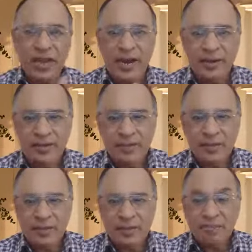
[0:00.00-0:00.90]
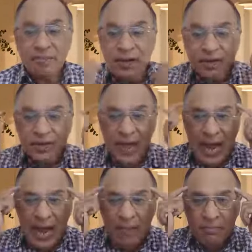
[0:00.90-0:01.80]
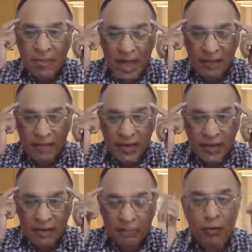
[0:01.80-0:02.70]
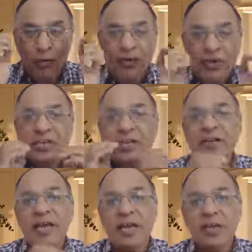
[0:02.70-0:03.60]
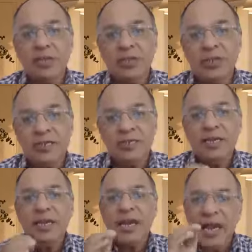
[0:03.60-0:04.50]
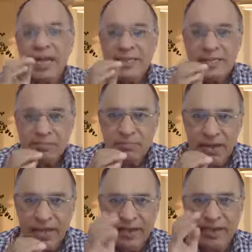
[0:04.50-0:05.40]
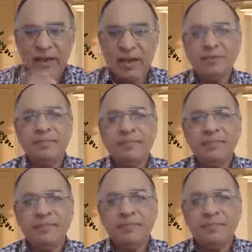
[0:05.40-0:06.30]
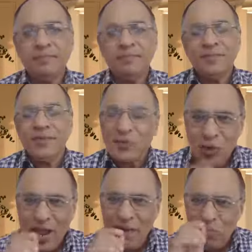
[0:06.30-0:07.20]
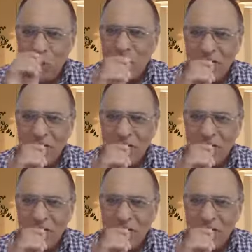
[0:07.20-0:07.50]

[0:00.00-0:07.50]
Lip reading: side. But I'm having provisional diagnosis as malaria. So I am more